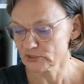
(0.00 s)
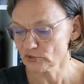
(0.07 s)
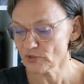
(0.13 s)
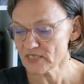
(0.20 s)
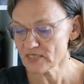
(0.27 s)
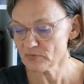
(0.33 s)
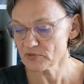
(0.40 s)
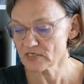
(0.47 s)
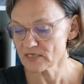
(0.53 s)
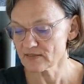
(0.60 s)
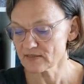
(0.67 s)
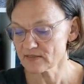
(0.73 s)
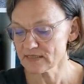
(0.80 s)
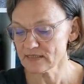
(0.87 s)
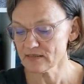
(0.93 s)
20%
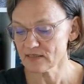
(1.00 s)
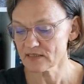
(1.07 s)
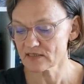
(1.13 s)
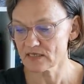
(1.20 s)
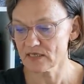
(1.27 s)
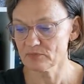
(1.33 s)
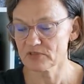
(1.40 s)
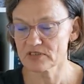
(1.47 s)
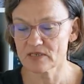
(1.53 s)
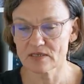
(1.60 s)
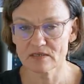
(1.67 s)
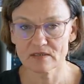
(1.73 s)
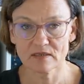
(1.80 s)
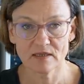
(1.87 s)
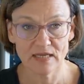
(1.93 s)
silk, and
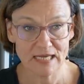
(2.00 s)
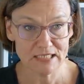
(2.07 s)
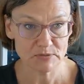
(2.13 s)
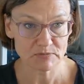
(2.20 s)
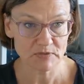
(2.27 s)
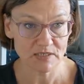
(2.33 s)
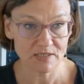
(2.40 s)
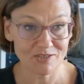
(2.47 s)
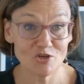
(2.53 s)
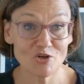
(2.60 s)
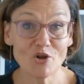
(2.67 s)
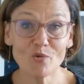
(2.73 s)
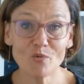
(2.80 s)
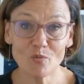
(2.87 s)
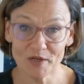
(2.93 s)
10% cashmere.
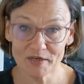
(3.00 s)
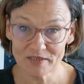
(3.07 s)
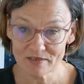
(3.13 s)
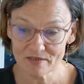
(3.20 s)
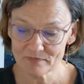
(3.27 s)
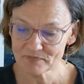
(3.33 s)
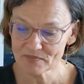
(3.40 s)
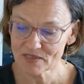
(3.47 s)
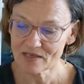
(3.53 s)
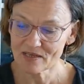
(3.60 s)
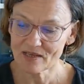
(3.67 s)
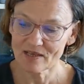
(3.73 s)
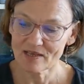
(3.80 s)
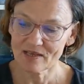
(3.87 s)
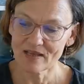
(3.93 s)
No wonder
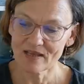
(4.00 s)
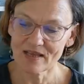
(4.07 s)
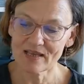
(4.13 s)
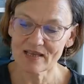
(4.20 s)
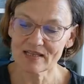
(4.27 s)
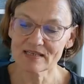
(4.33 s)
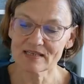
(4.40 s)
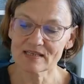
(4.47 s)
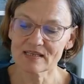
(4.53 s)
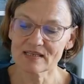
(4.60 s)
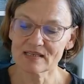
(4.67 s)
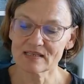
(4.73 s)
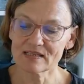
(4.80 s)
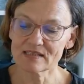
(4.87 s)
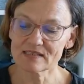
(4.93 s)
it
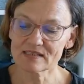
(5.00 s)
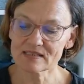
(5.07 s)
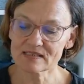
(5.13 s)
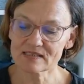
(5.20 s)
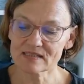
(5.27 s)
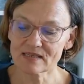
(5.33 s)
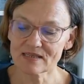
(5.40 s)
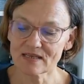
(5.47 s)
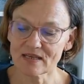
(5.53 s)
is